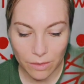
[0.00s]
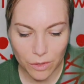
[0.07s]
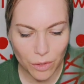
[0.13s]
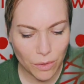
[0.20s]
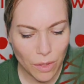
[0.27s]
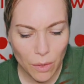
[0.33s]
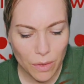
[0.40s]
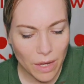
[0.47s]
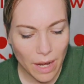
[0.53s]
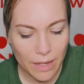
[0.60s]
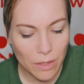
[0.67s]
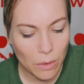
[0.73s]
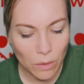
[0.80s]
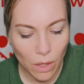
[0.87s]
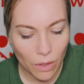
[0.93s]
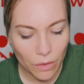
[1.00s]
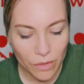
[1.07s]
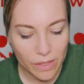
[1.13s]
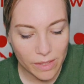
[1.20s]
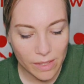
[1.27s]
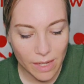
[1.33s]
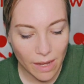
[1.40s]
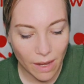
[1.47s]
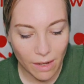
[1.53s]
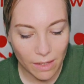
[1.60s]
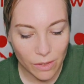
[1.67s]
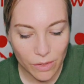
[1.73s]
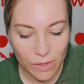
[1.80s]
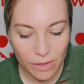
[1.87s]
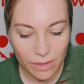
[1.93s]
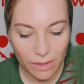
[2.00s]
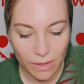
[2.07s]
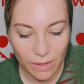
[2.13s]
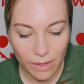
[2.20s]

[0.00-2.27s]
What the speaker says: Do you know that I no longer see colors?